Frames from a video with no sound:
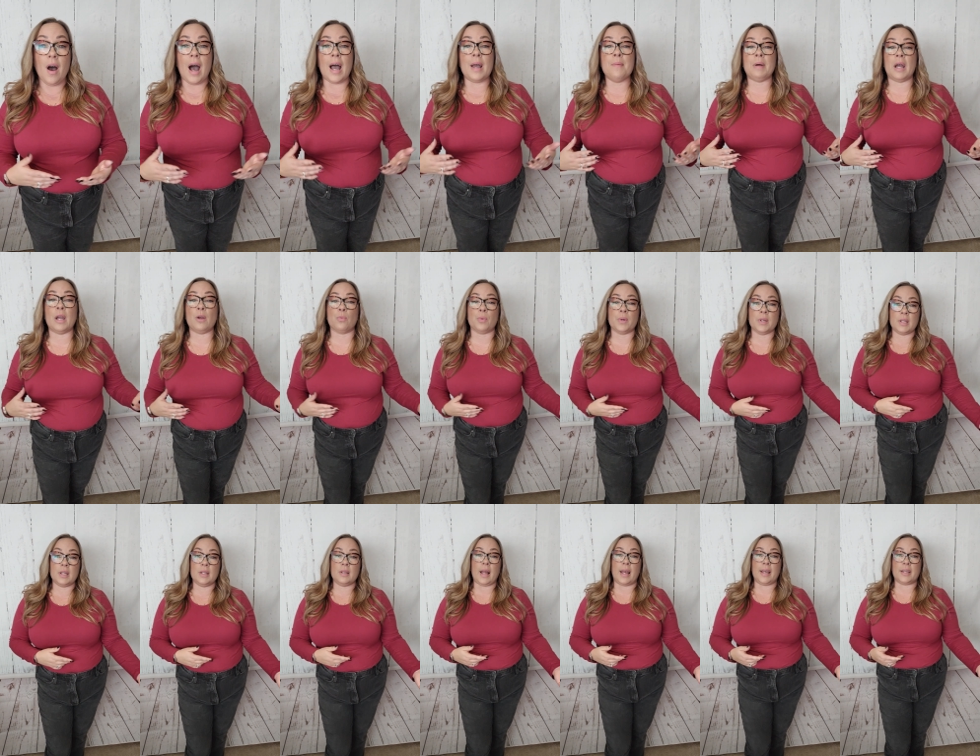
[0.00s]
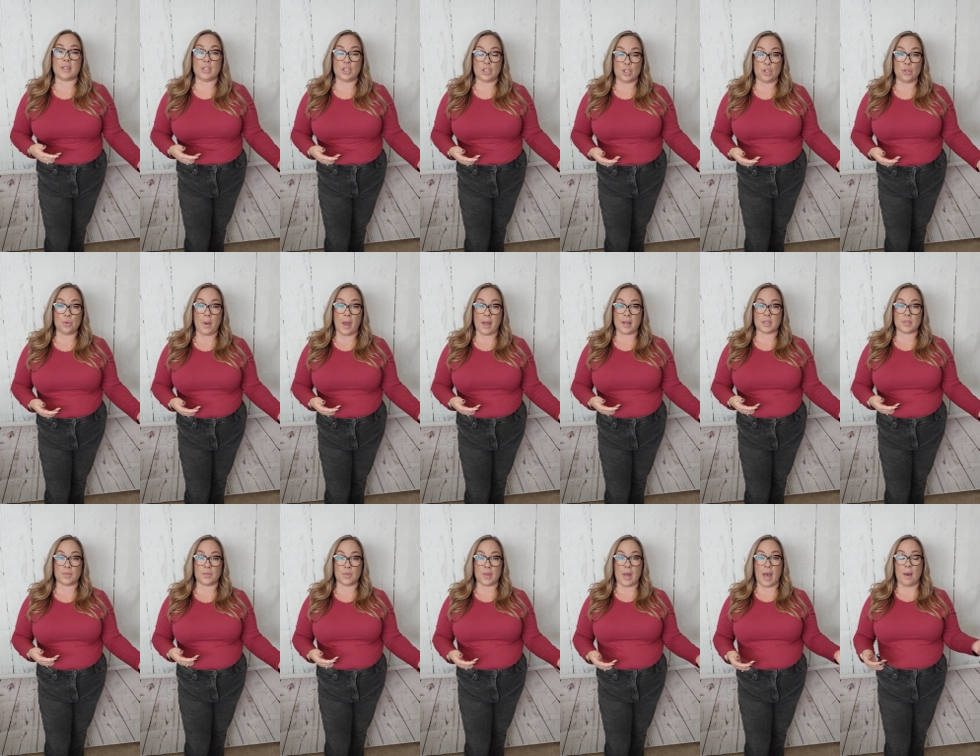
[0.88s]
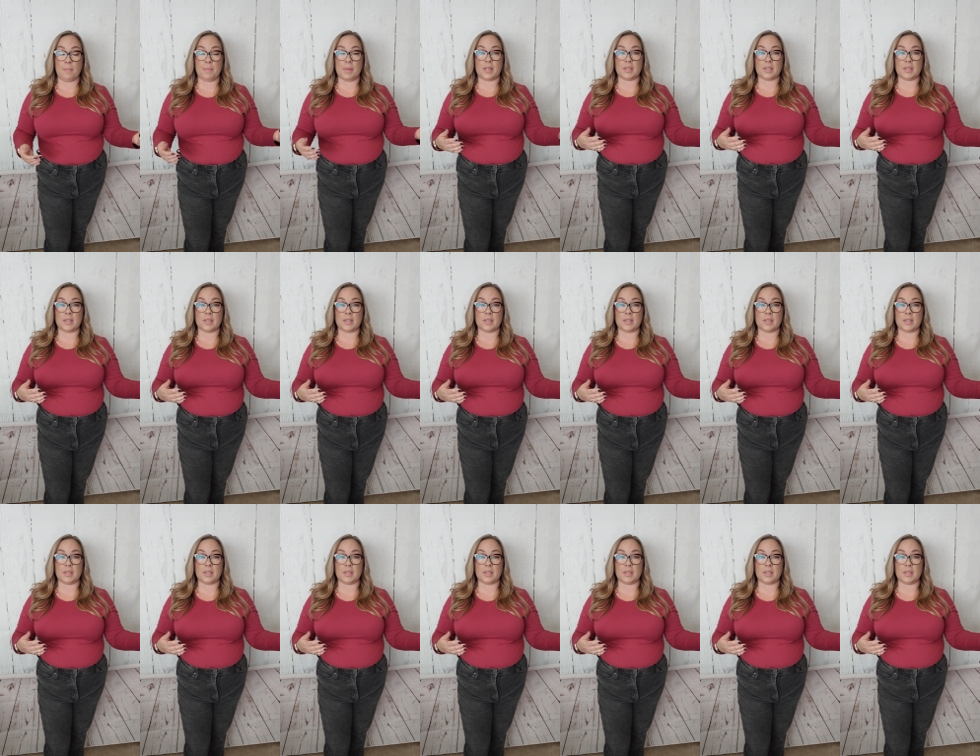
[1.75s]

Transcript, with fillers: I might really like the 2X for that